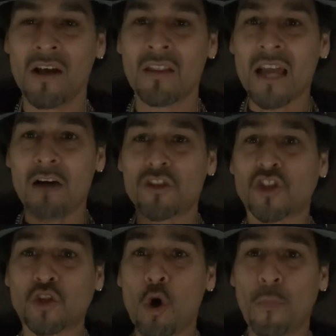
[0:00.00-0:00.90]
Like, how
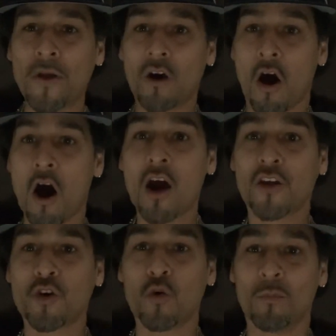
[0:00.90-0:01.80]
stupid are
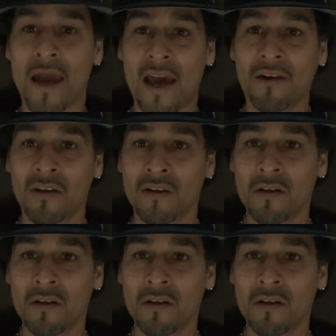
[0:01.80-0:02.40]
you, man?